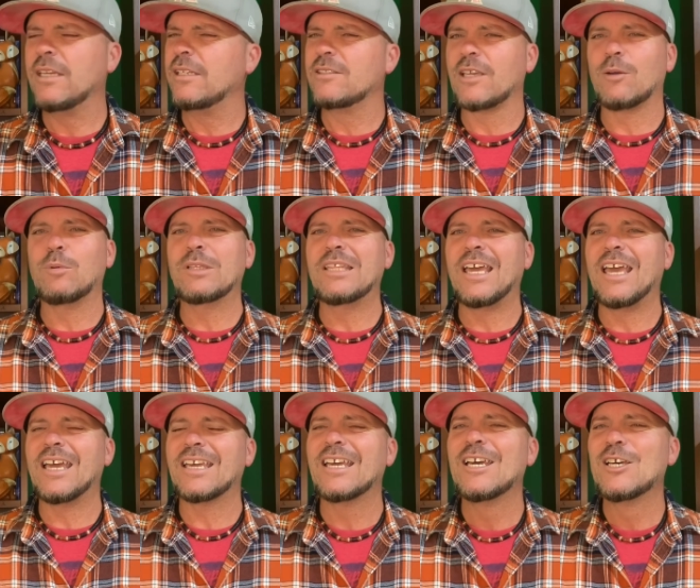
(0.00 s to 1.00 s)
And he's like, what the
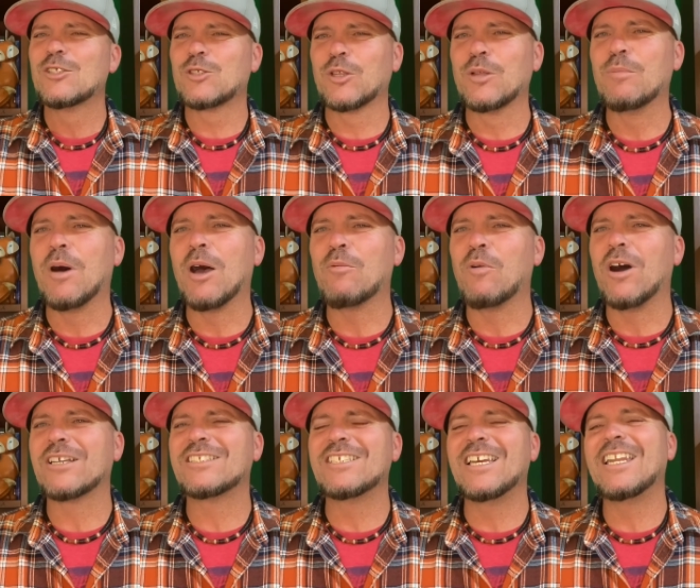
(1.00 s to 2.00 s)
heck? So Lamont
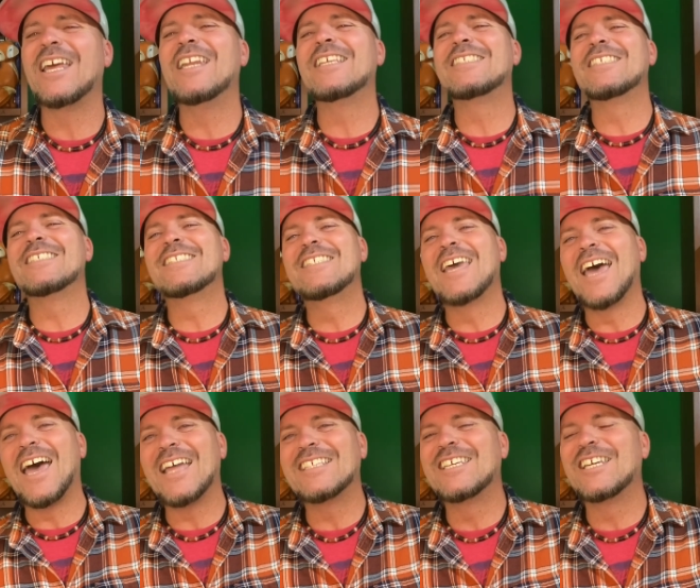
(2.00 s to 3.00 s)
walks in, and it's his dad